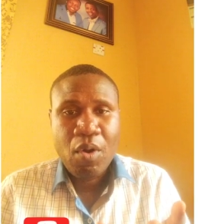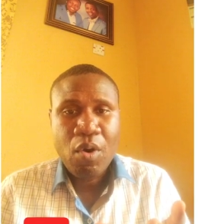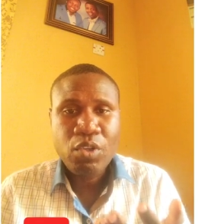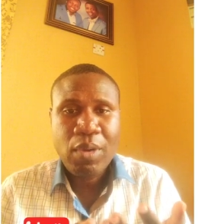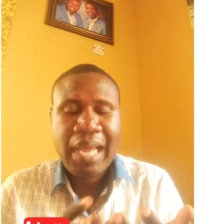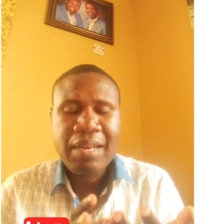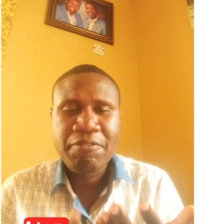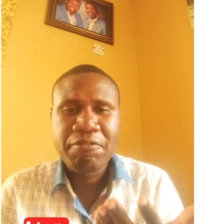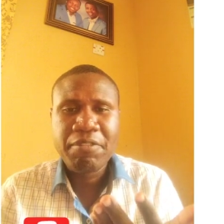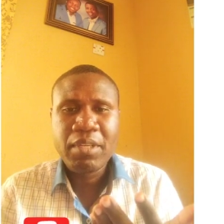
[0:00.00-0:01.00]
Or you had a
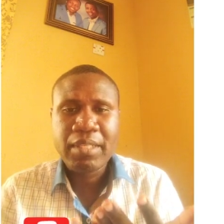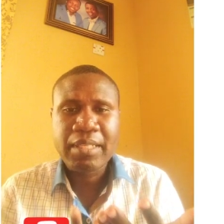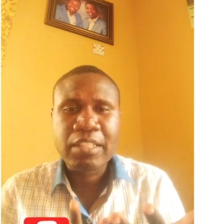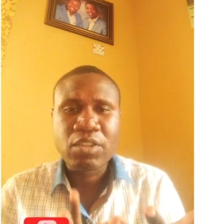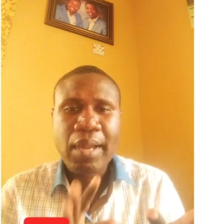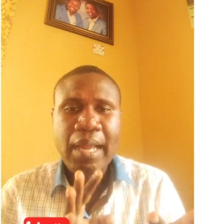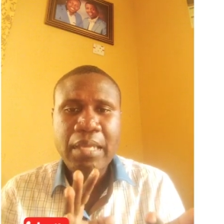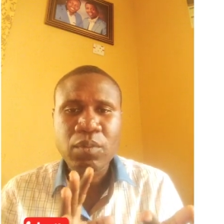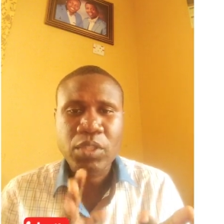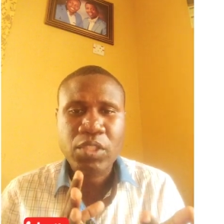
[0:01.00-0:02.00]
feeling that your
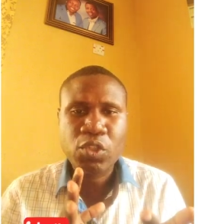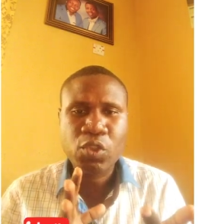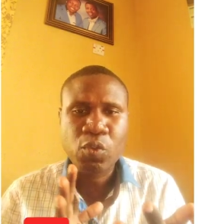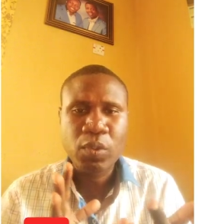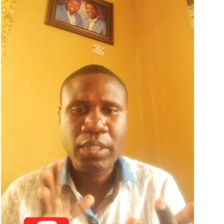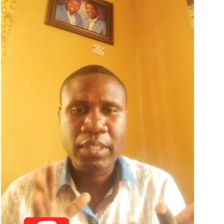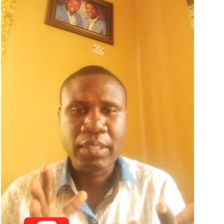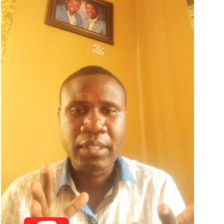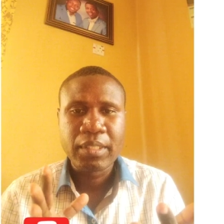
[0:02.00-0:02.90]
hand was swollen.